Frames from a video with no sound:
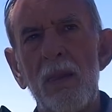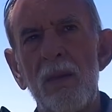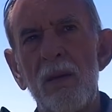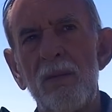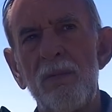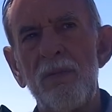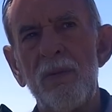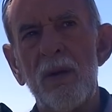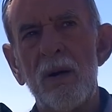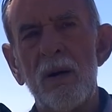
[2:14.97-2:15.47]

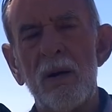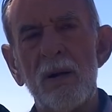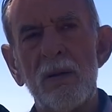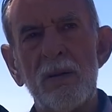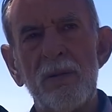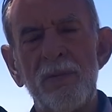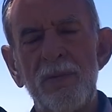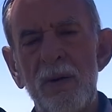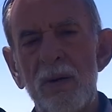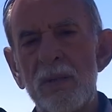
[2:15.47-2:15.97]

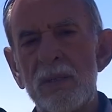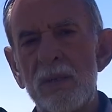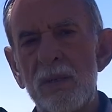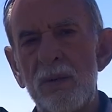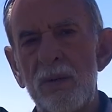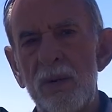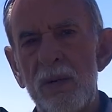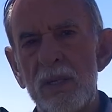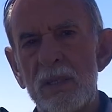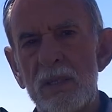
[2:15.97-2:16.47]
The very
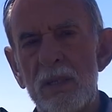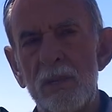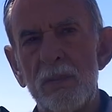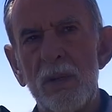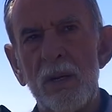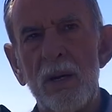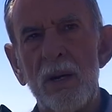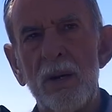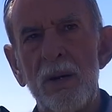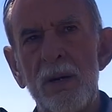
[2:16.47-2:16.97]
great
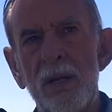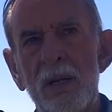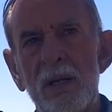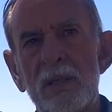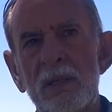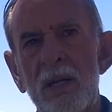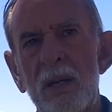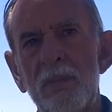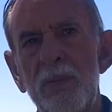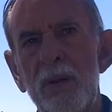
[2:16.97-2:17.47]
similarity,
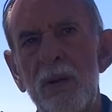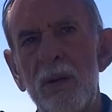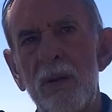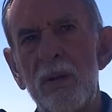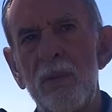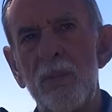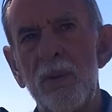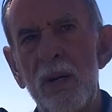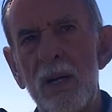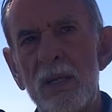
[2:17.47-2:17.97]
except that
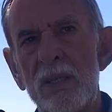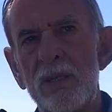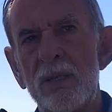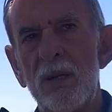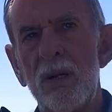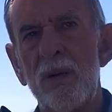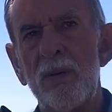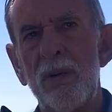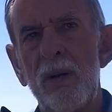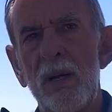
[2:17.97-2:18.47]
on the
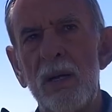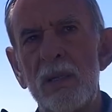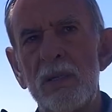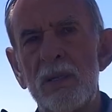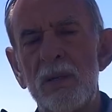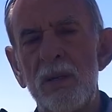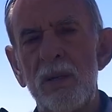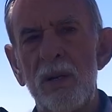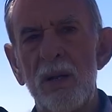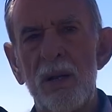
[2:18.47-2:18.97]
Bradshaw
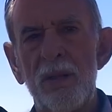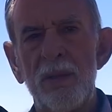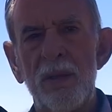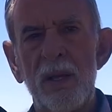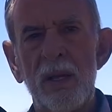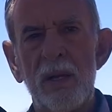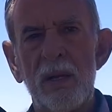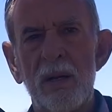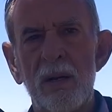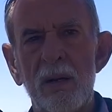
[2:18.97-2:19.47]
Ranch,
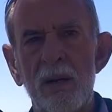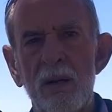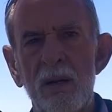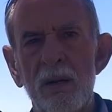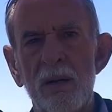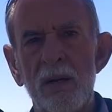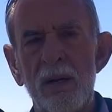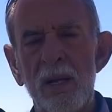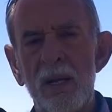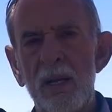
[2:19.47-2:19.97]
nothing
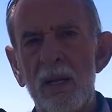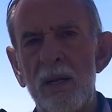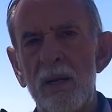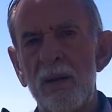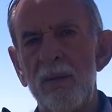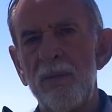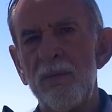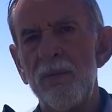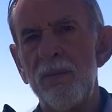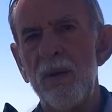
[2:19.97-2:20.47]

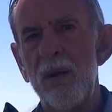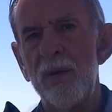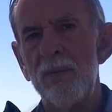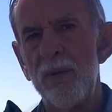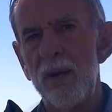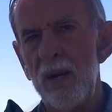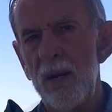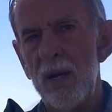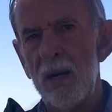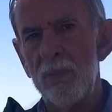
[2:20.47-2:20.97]
negative
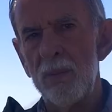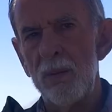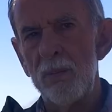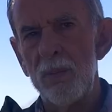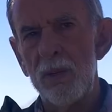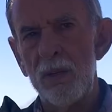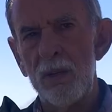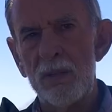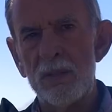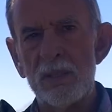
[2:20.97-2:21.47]
ever
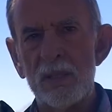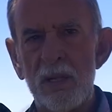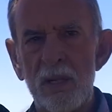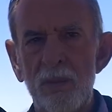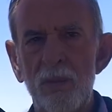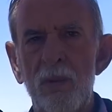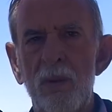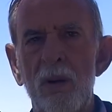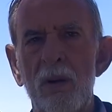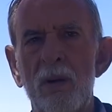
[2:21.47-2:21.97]
happened, but on the
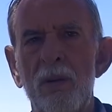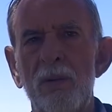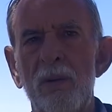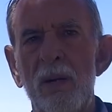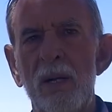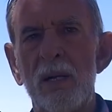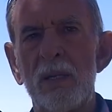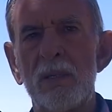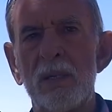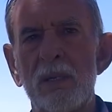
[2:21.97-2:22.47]
Skinwalker
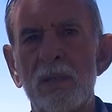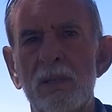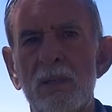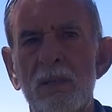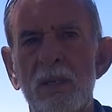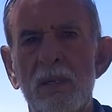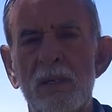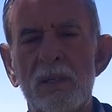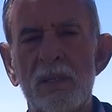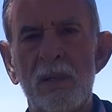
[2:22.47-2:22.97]
Ranch,
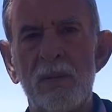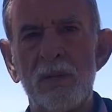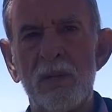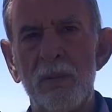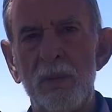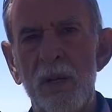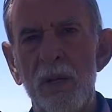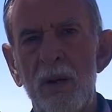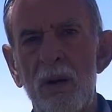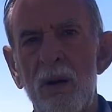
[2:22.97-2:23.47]
it seems
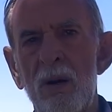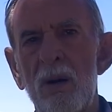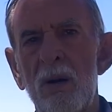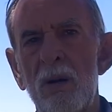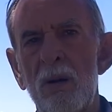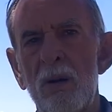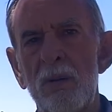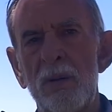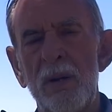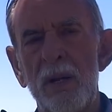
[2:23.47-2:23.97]
to be
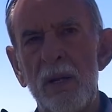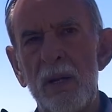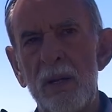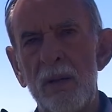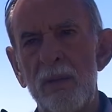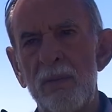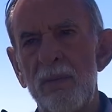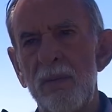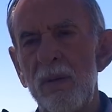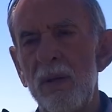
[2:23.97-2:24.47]
all
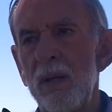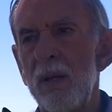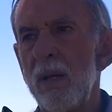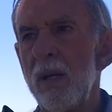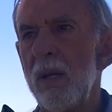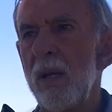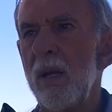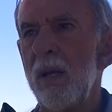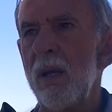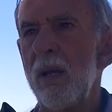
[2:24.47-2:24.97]
negative.
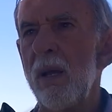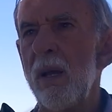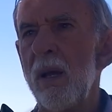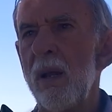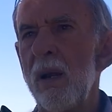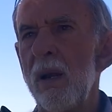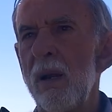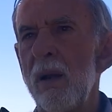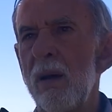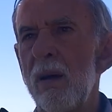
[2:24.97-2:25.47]

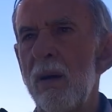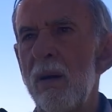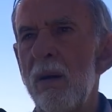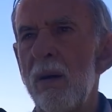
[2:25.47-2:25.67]
And